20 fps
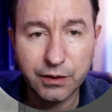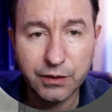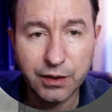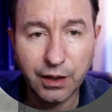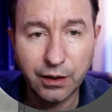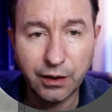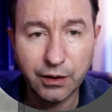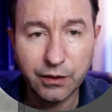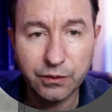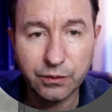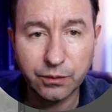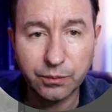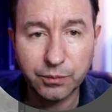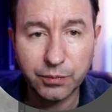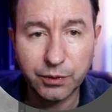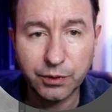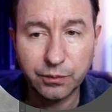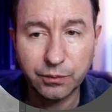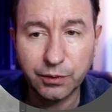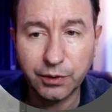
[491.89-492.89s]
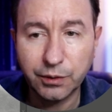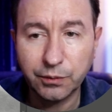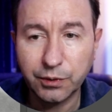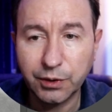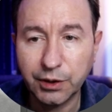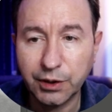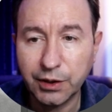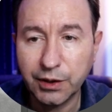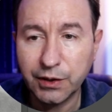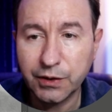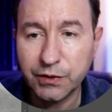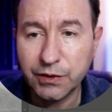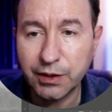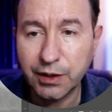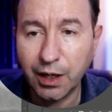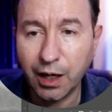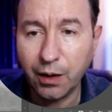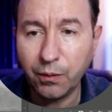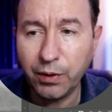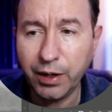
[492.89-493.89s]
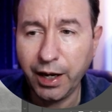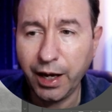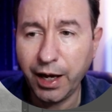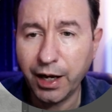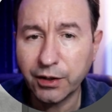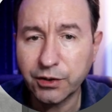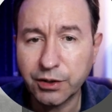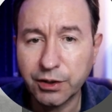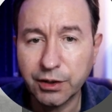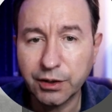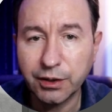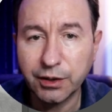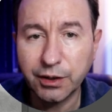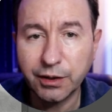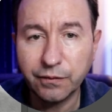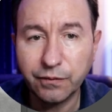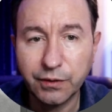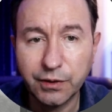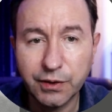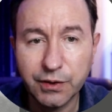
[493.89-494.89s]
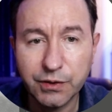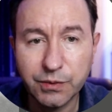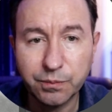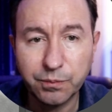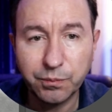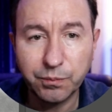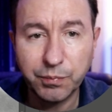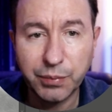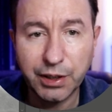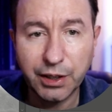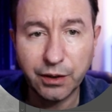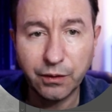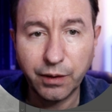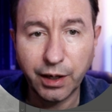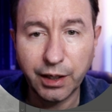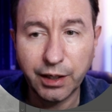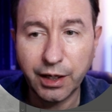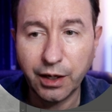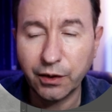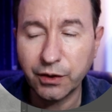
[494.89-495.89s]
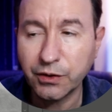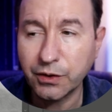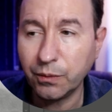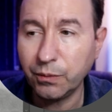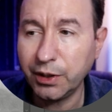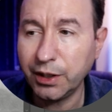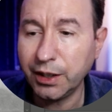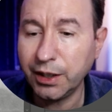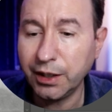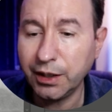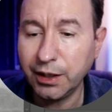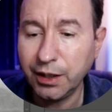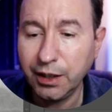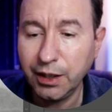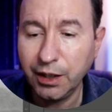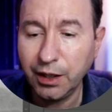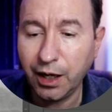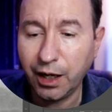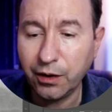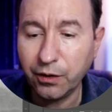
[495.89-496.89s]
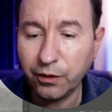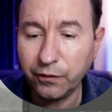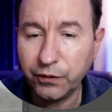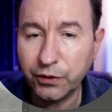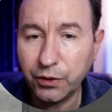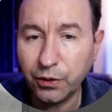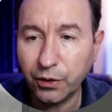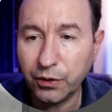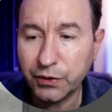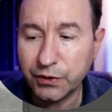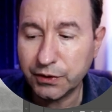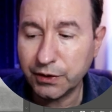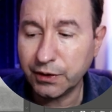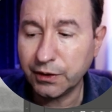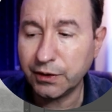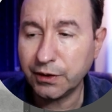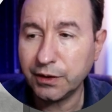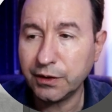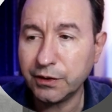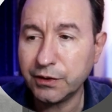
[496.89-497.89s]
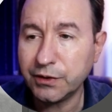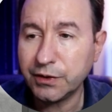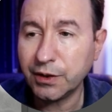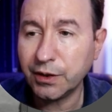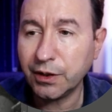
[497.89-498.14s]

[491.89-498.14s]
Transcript: areas will be really easy. I want to actually leave this big right now because I want to get, I don't know if you noticed that there's